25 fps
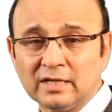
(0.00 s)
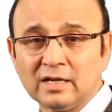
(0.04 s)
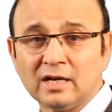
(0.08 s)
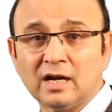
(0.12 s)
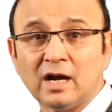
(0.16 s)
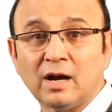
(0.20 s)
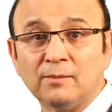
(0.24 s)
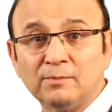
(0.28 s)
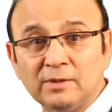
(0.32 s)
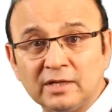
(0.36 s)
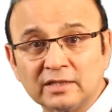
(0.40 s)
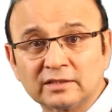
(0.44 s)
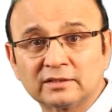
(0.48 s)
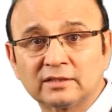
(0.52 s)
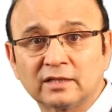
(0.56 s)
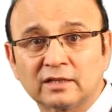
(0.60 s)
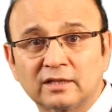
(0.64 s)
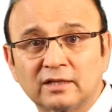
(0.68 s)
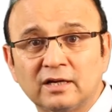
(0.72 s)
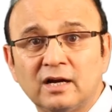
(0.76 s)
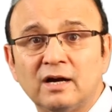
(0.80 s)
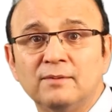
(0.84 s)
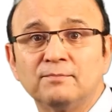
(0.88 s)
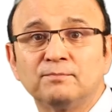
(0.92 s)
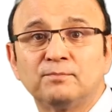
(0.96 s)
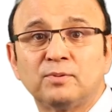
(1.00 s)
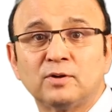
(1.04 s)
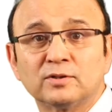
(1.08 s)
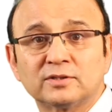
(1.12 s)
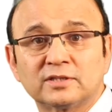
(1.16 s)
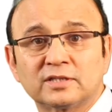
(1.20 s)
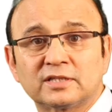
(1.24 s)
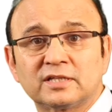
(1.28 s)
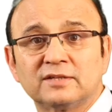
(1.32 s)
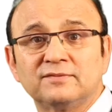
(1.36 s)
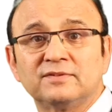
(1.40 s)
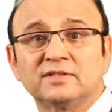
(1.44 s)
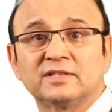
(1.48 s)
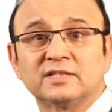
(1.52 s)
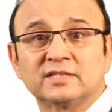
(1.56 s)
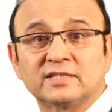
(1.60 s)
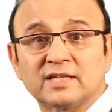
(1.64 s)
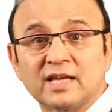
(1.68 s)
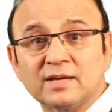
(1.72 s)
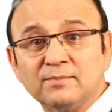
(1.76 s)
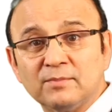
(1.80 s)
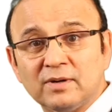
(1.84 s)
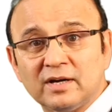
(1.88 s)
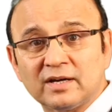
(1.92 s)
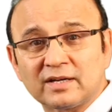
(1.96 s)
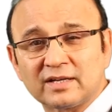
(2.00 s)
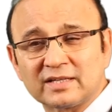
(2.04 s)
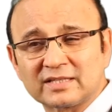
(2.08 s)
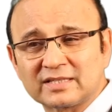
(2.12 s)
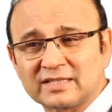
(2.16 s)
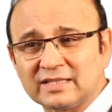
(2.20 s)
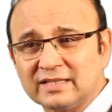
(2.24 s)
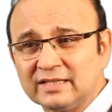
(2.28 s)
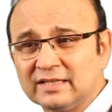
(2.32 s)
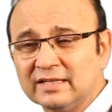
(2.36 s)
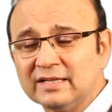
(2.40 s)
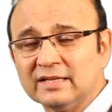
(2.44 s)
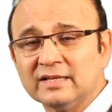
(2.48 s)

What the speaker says: Among the gram-positive, it is MRSA,